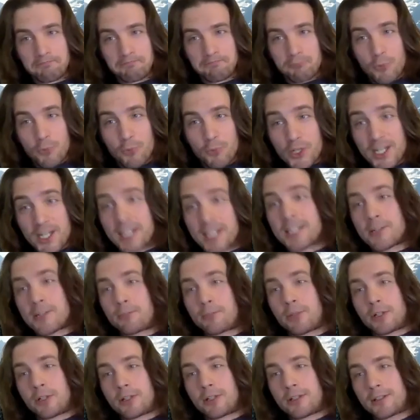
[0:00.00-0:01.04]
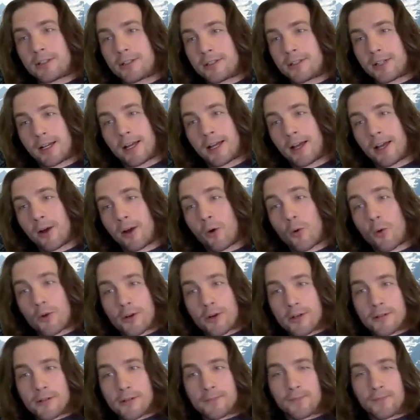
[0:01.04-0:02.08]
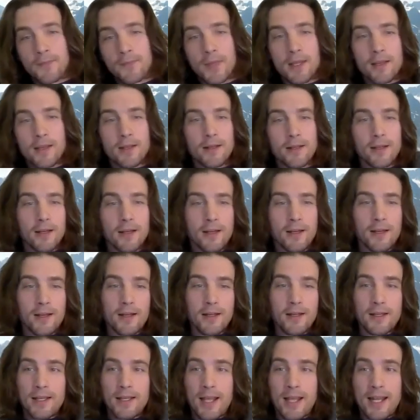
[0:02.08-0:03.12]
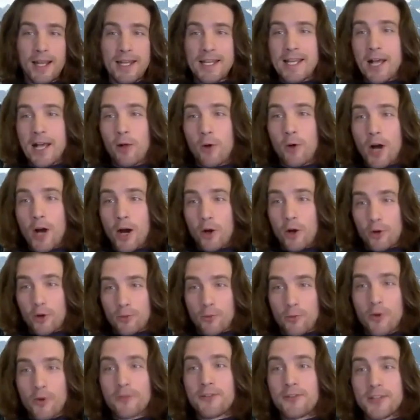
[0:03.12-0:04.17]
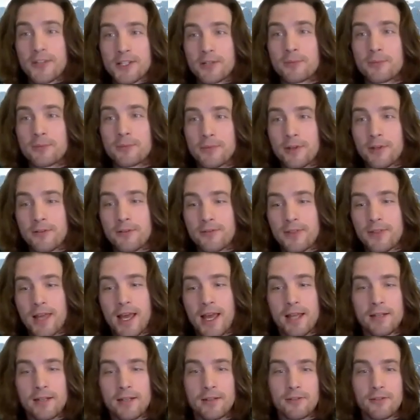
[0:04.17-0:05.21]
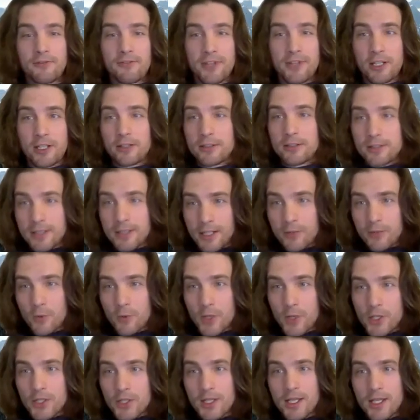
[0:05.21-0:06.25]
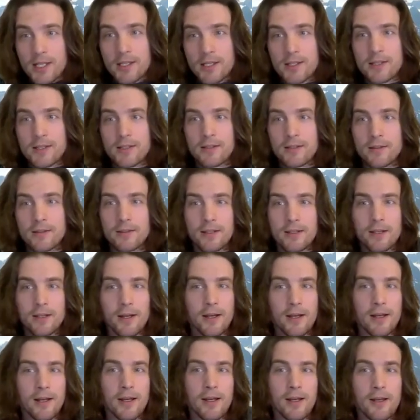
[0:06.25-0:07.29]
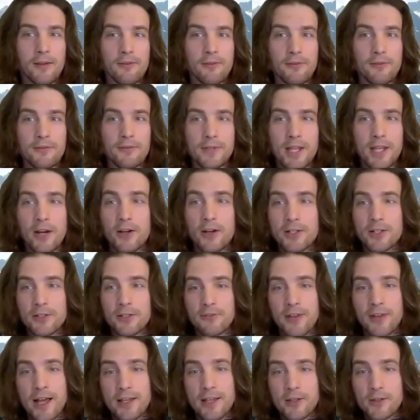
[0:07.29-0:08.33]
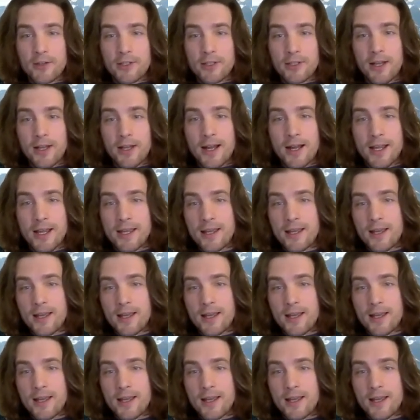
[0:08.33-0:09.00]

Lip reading: predictable order. Any Galois automorphism of that field in which these character values lie